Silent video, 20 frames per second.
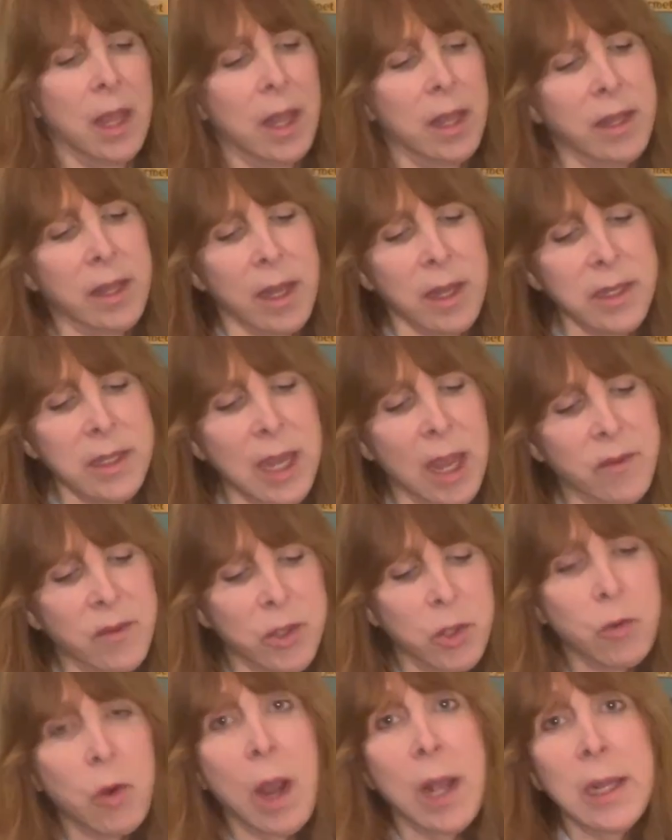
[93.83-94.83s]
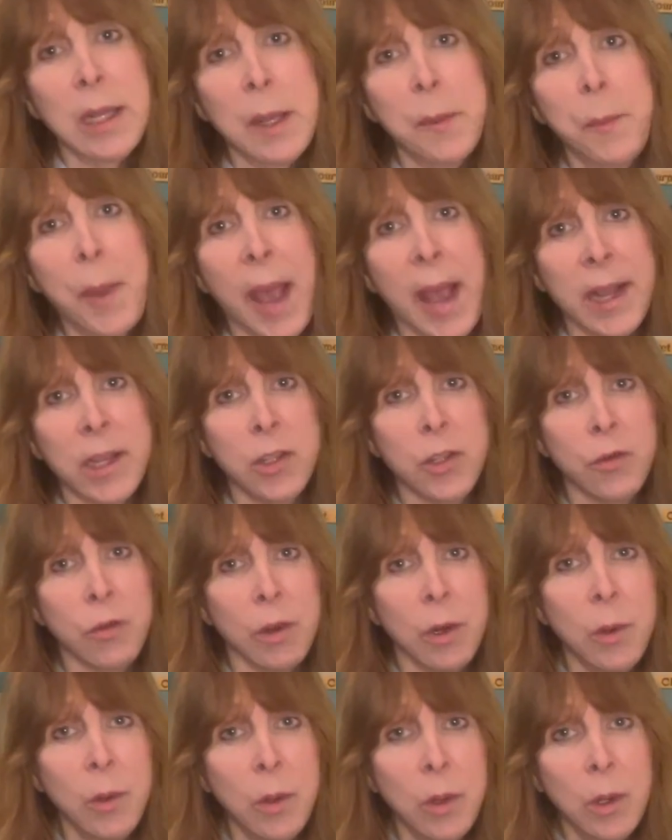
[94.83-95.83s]
It does have a trolley
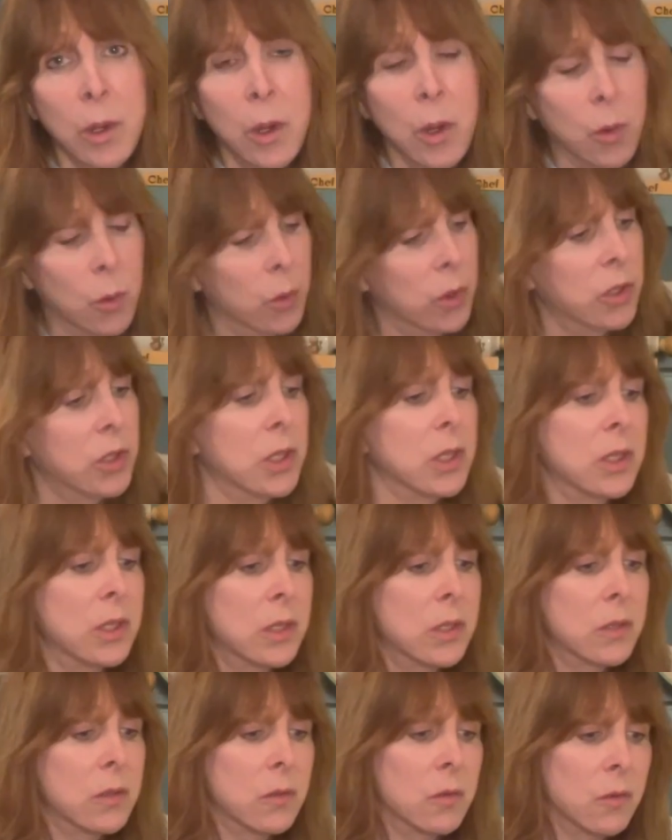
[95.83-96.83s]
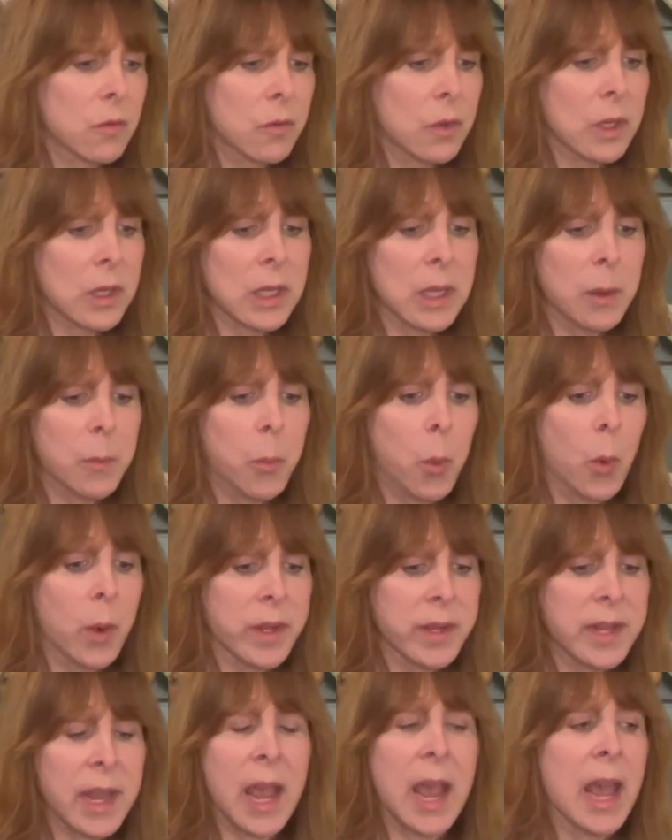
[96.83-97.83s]
pass-through, which is really
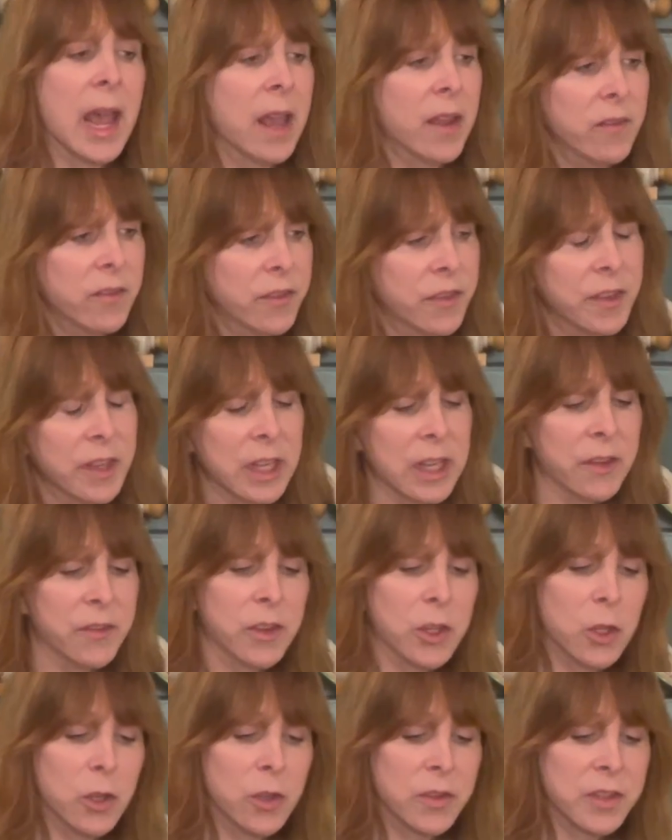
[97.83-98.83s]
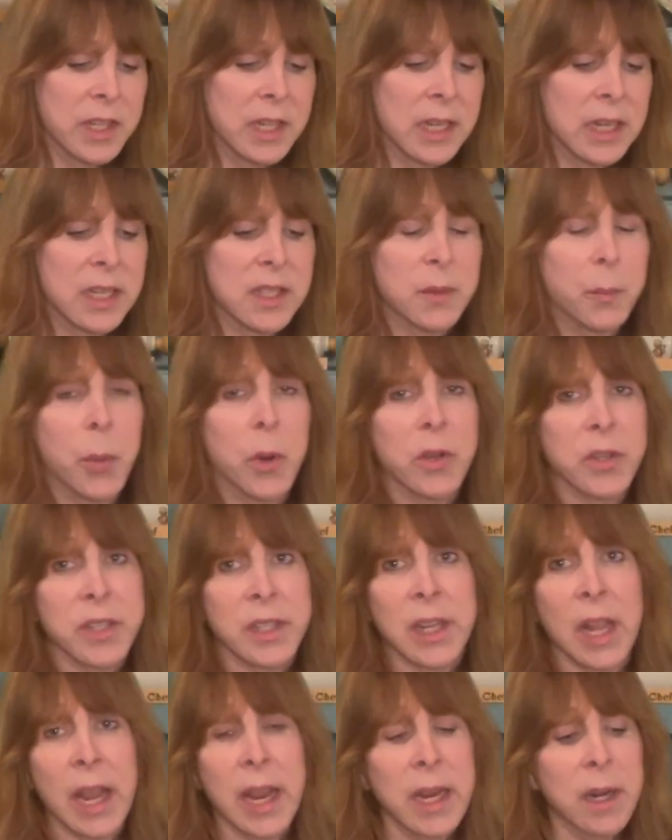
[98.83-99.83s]
important to have if you're using it as a
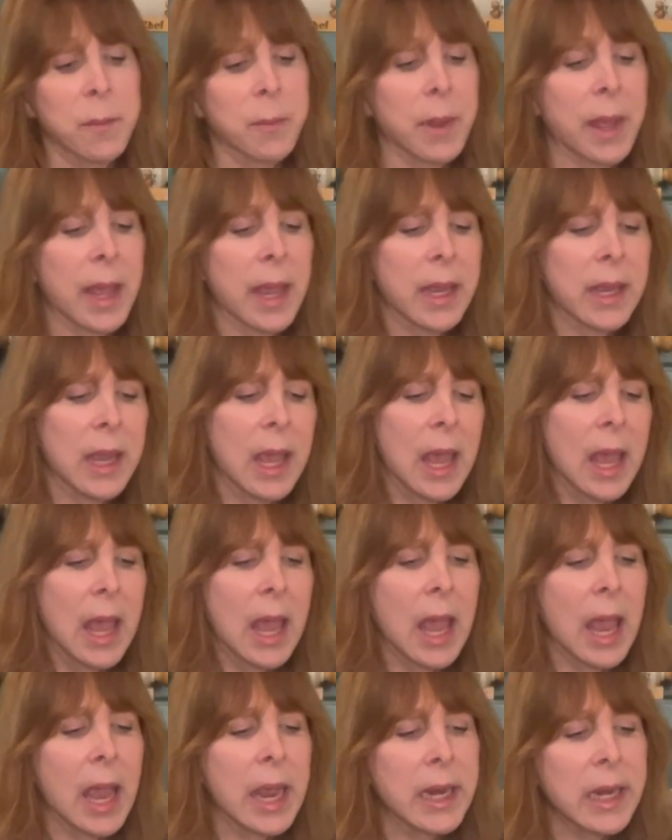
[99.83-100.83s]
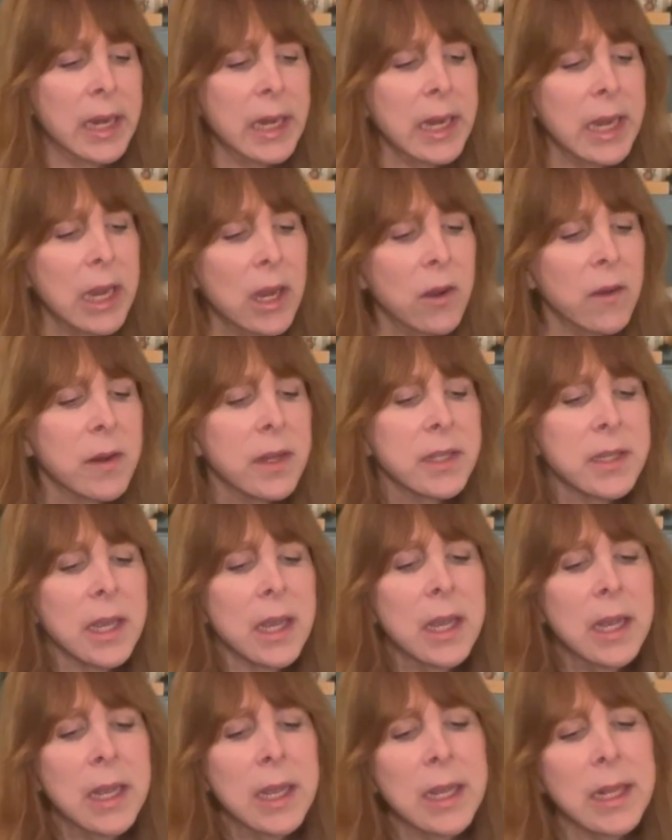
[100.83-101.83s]
personal item bag. And in here is
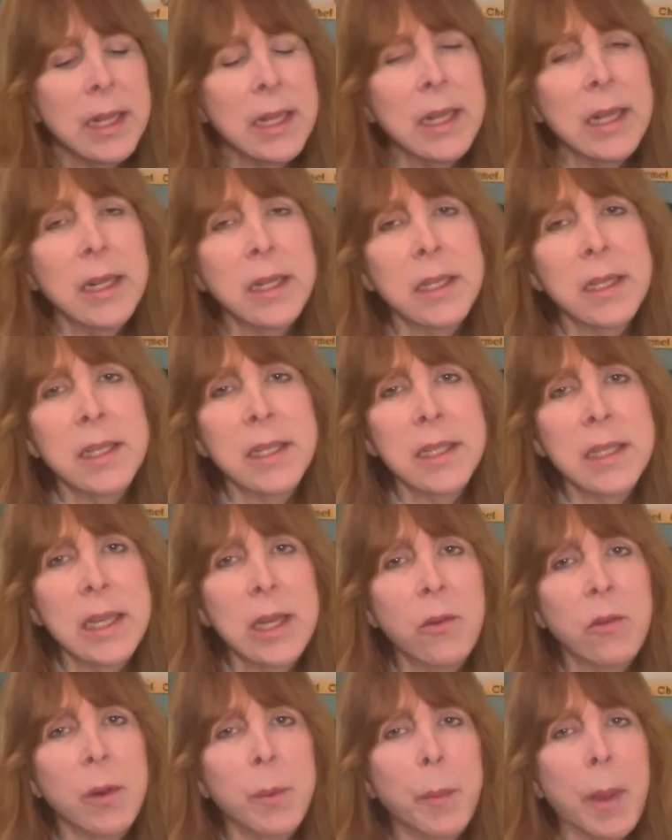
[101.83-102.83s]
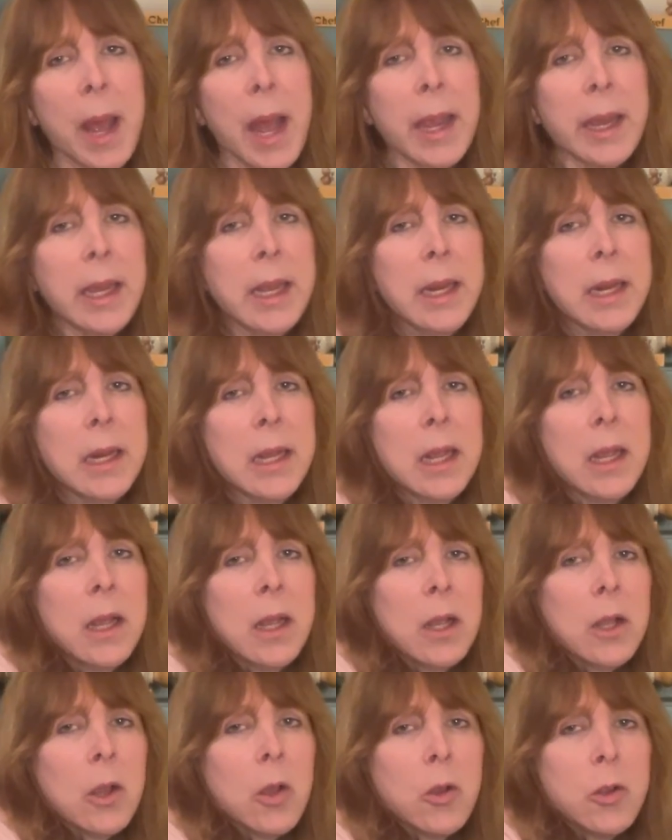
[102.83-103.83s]
a little secret pocket,
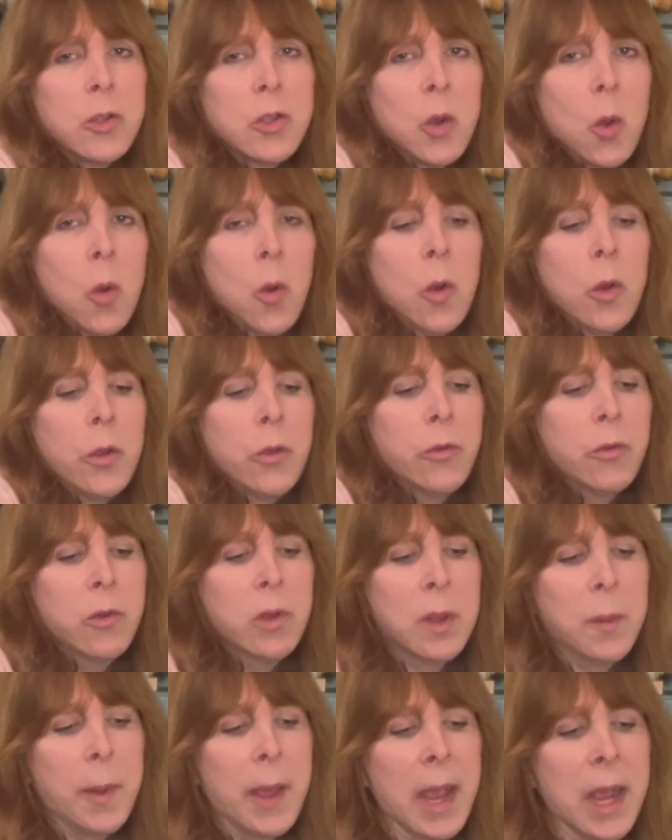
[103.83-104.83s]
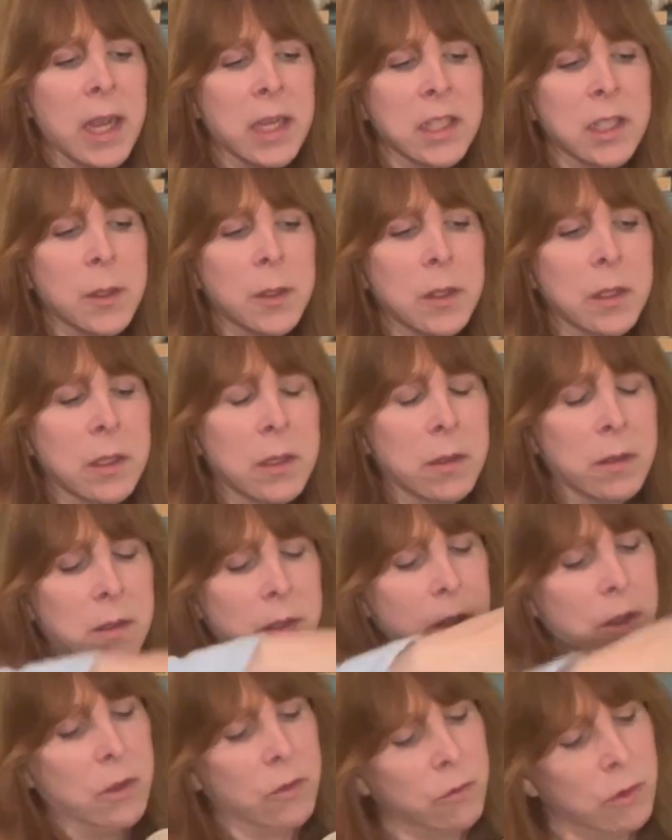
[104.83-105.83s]
goes all through the
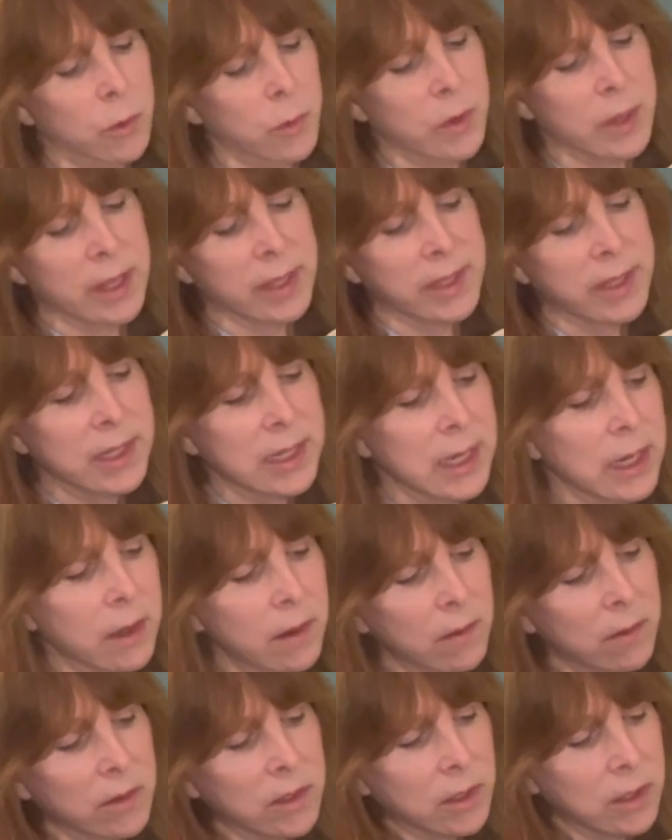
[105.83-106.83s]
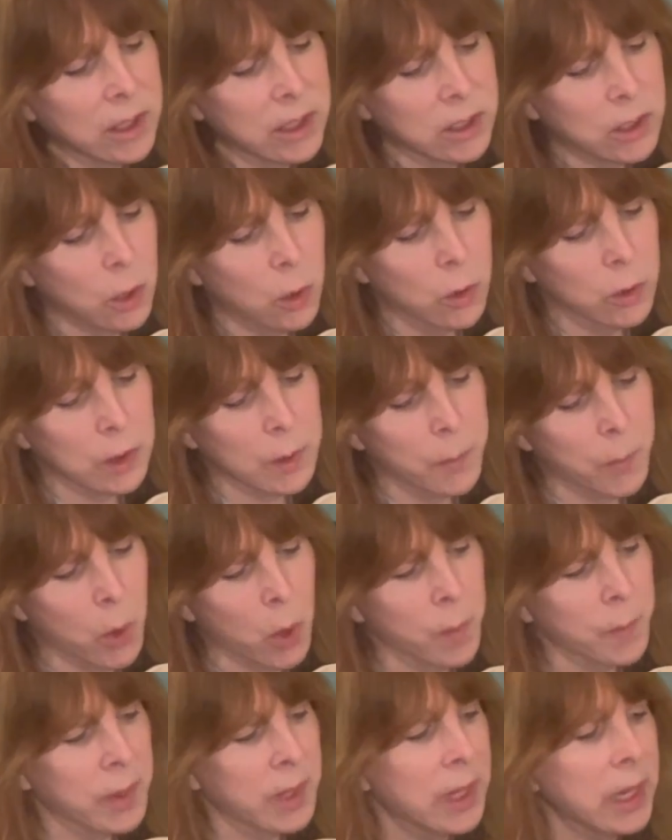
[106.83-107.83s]
pass-through that's here. So this whole
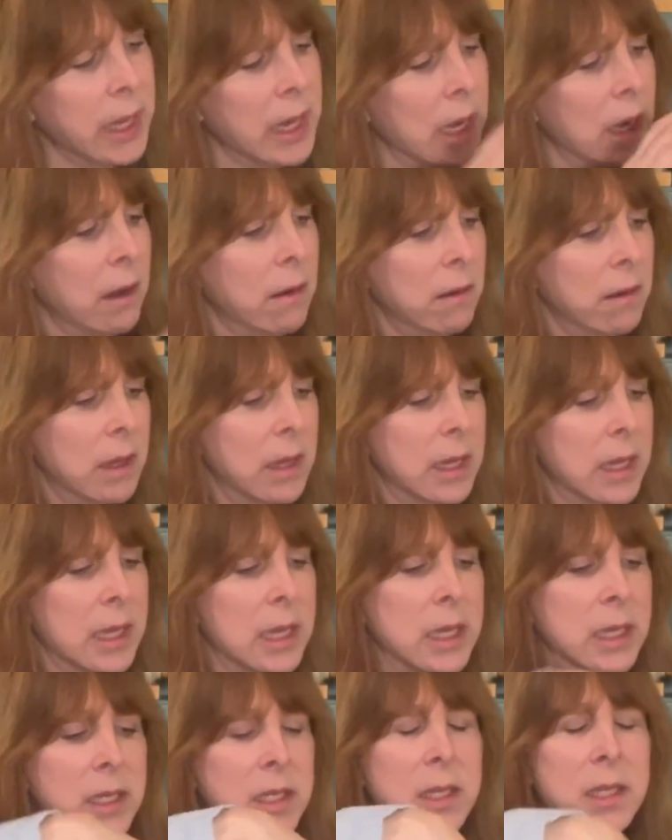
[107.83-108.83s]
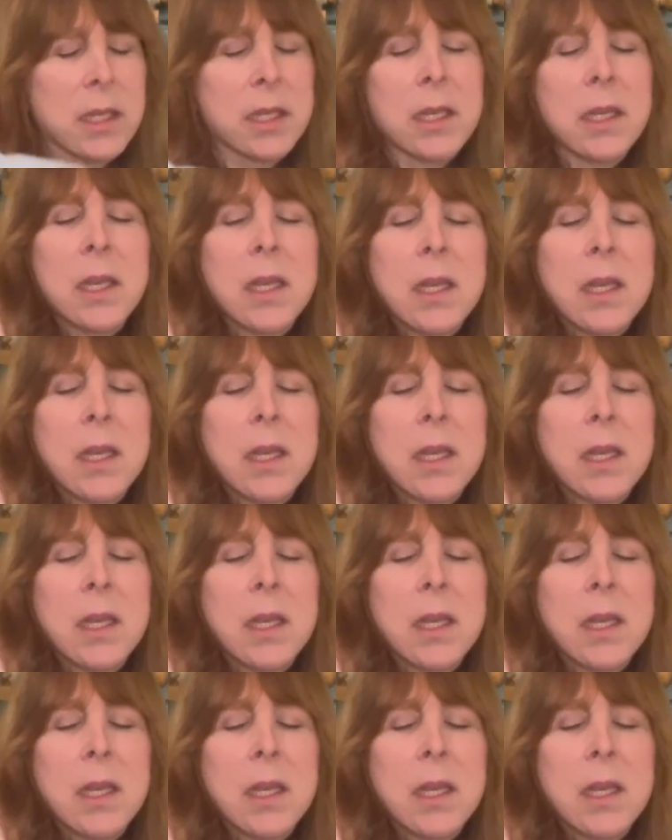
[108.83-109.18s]
compartment here is